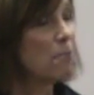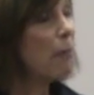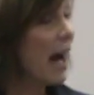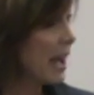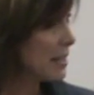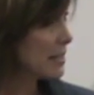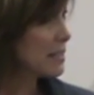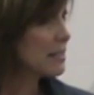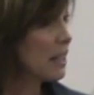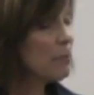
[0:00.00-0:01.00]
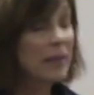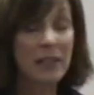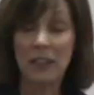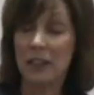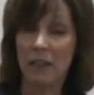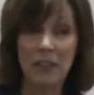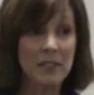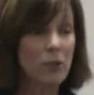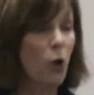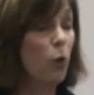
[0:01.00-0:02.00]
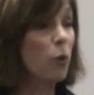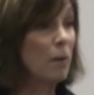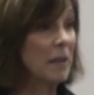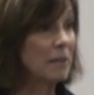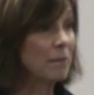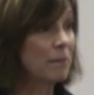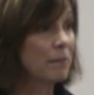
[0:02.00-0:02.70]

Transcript: biased opinion of this old woman.